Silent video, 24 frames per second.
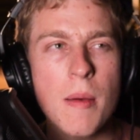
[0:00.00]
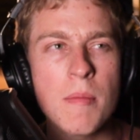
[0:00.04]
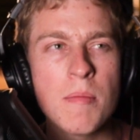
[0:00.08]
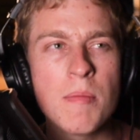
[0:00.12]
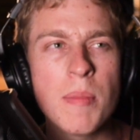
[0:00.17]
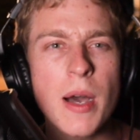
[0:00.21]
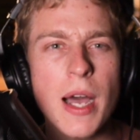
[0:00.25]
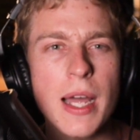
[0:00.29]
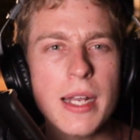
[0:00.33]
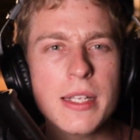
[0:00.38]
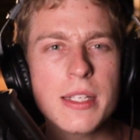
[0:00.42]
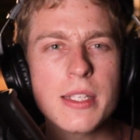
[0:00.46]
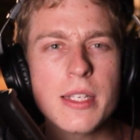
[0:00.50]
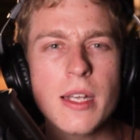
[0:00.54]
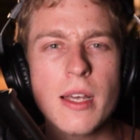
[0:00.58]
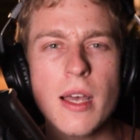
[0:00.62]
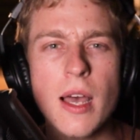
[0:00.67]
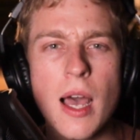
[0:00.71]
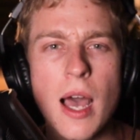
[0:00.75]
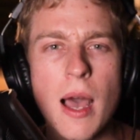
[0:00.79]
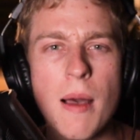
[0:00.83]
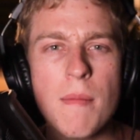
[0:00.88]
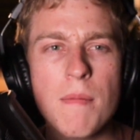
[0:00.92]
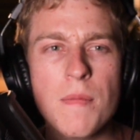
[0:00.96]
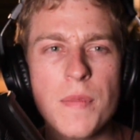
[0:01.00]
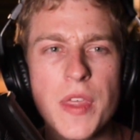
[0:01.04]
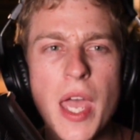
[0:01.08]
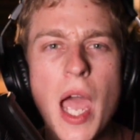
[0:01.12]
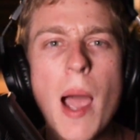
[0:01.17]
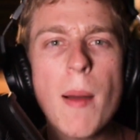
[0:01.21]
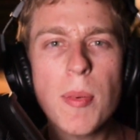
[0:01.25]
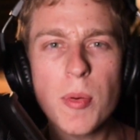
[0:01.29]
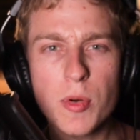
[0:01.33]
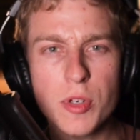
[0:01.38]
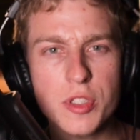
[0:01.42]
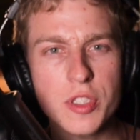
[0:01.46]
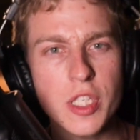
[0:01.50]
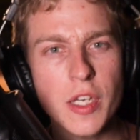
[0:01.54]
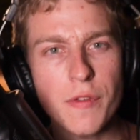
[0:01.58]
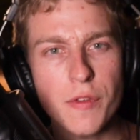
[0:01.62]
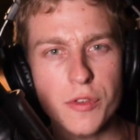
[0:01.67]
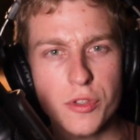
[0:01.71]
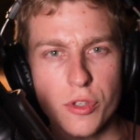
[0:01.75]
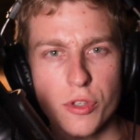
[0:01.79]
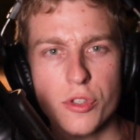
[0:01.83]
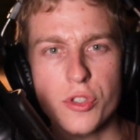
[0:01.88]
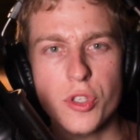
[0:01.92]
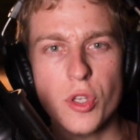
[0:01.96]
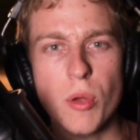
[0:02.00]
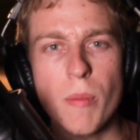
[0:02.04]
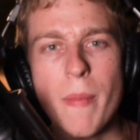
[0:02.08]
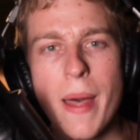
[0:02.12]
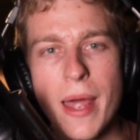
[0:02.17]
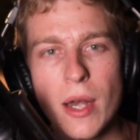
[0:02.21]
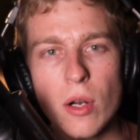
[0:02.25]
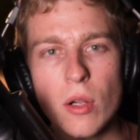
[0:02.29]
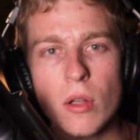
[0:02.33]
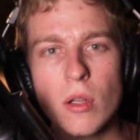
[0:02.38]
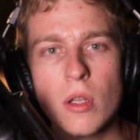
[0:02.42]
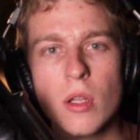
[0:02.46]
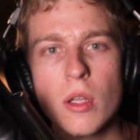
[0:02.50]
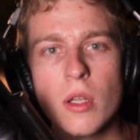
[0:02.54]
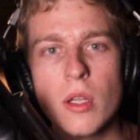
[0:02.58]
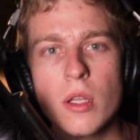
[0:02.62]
but the upper receivers are still metal.